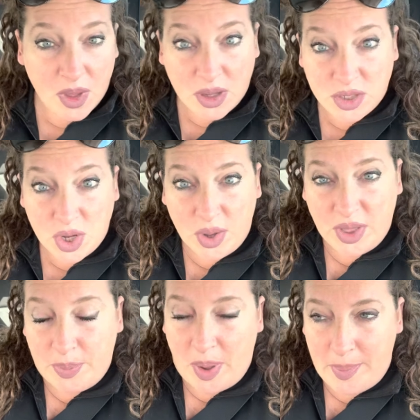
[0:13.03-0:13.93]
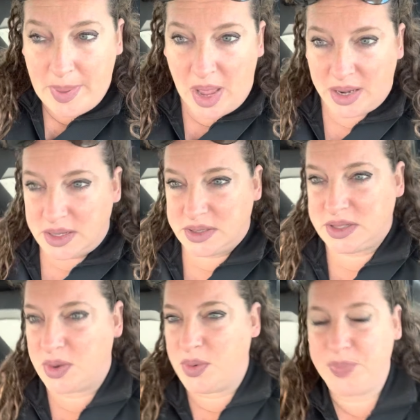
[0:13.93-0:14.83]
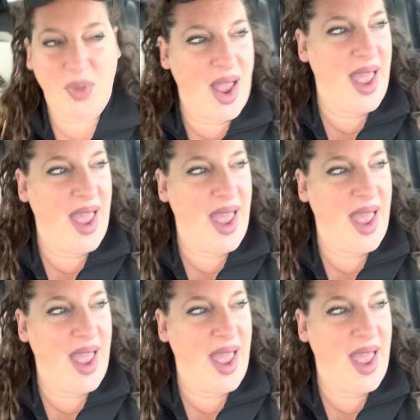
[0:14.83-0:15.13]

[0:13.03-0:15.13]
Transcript: So I thought I'd pop on. So I